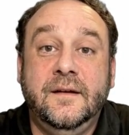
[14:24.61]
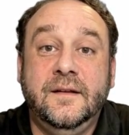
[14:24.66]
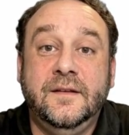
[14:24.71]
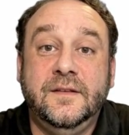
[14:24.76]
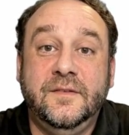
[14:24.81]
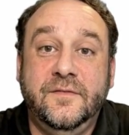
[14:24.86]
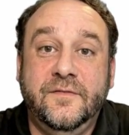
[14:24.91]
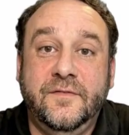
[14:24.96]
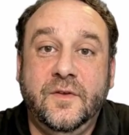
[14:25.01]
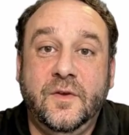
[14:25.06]

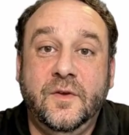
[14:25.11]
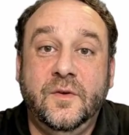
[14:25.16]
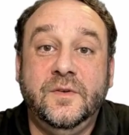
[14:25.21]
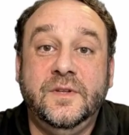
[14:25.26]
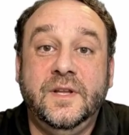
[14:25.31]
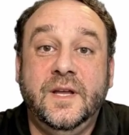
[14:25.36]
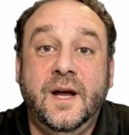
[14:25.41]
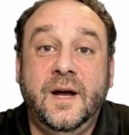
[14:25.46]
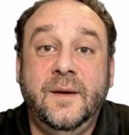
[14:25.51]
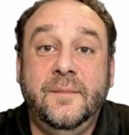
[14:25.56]
The full
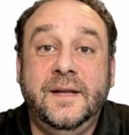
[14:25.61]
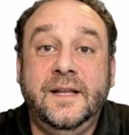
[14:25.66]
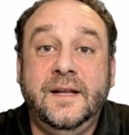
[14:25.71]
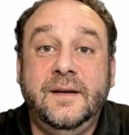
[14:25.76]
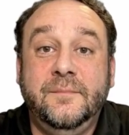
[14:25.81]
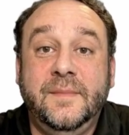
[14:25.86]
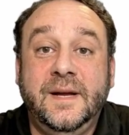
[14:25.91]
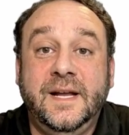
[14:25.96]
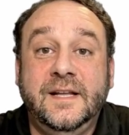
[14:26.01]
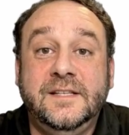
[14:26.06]
copy
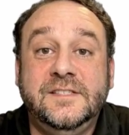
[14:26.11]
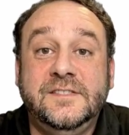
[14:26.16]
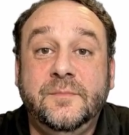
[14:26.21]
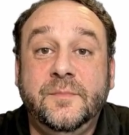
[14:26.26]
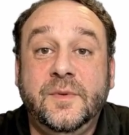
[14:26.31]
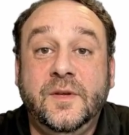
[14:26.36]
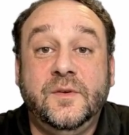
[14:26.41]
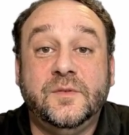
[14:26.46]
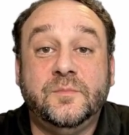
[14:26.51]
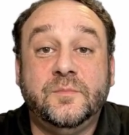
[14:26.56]
and paste
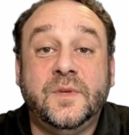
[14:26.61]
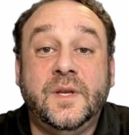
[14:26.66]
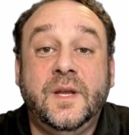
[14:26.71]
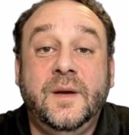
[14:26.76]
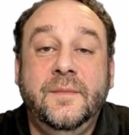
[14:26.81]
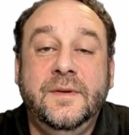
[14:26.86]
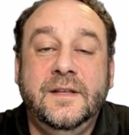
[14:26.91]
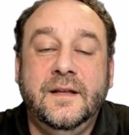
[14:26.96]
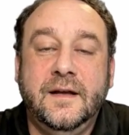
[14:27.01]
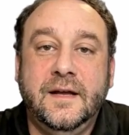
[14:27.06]
build
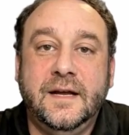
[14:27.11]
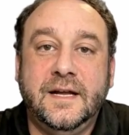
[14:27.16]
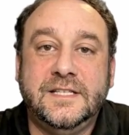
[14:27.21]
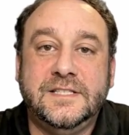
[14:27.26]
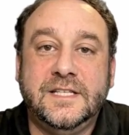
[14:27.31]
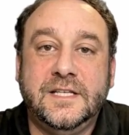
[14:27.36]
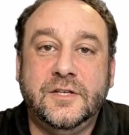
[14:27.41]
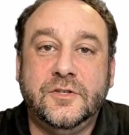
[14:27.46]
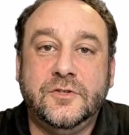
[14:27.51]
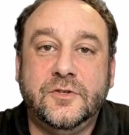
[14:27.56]
prompt is
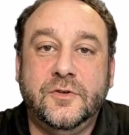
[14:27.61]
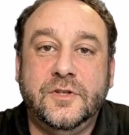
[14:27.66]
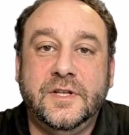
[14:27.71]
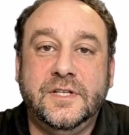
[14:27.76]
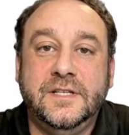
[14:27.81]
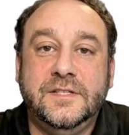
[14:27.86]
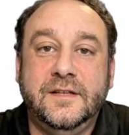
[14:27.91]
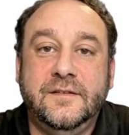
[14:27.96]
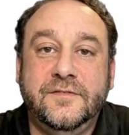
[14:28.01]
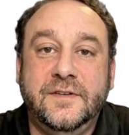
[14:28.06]
included
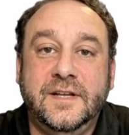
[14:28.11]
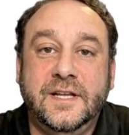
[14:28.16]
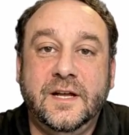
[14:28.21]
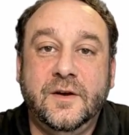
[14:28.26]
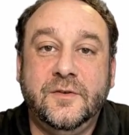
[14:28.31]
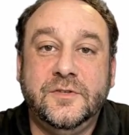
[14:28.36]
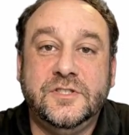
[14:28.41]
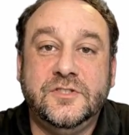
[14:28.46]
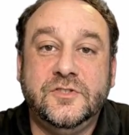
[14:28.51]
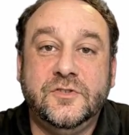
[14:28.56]
in the video
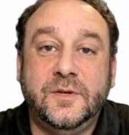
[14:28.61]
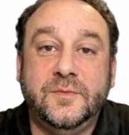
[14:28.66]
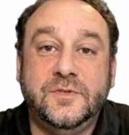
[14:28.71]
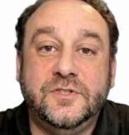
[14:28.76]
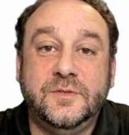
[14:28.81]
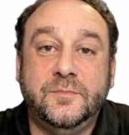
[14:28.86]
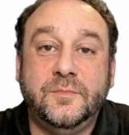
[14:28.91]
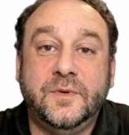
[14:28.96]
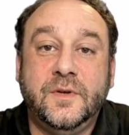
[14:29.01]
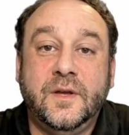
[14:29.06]

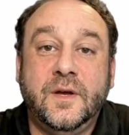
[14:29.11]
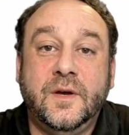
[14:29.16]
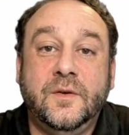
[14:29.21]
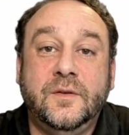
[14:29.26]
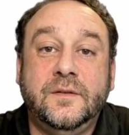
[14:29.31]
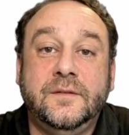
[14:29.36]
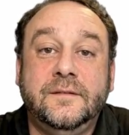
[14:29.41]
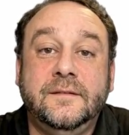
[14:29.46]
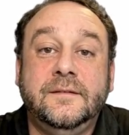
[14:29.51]
description below,